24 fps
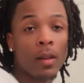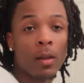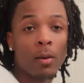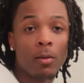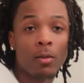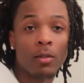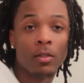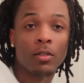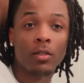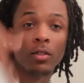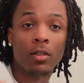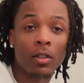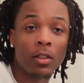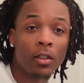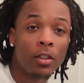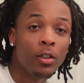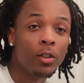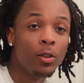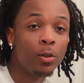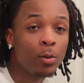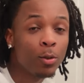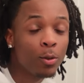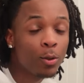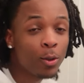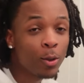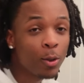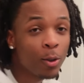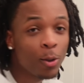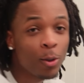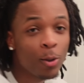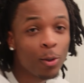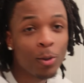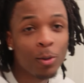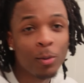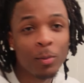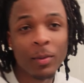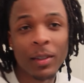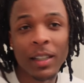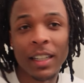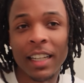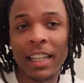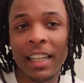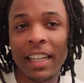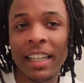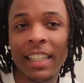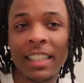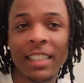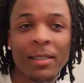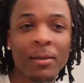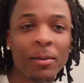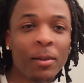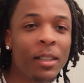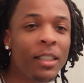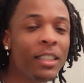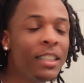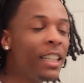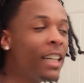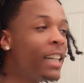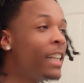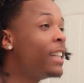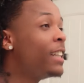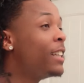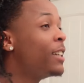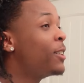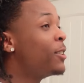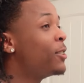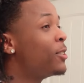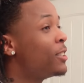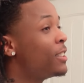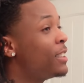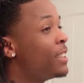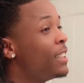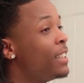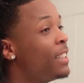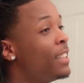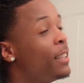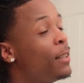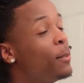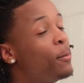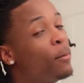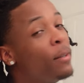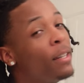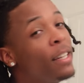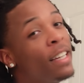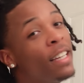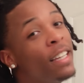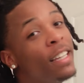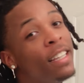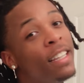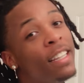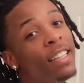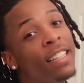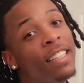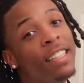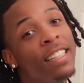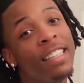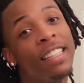What's good, YouTube, man? It's your boy JDoccee, man.